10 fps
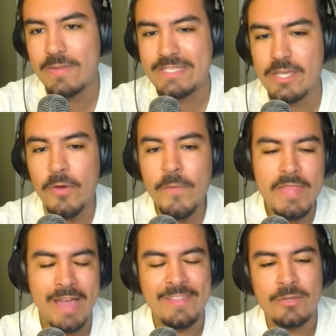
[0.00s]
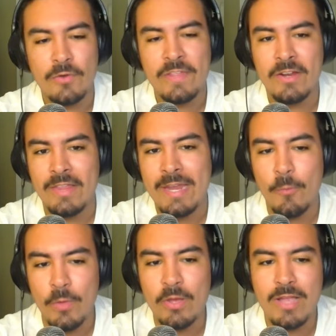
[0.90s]
And so I think North Carolina
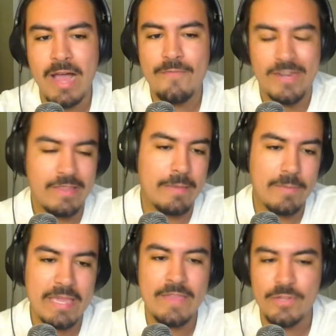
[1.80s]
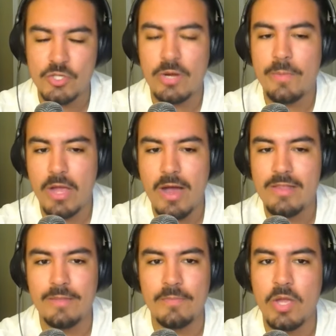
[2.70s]
will confidently be in the Trump
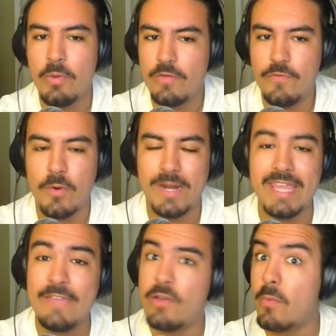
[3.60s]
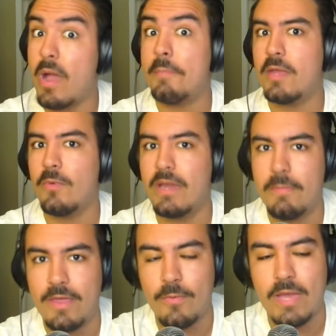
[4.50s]
column going forward. Even Romney won it,
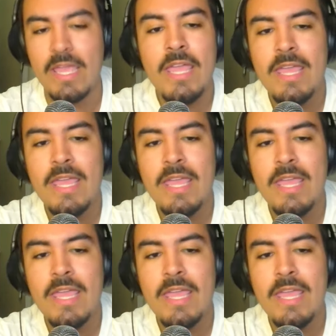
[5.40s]
by the way.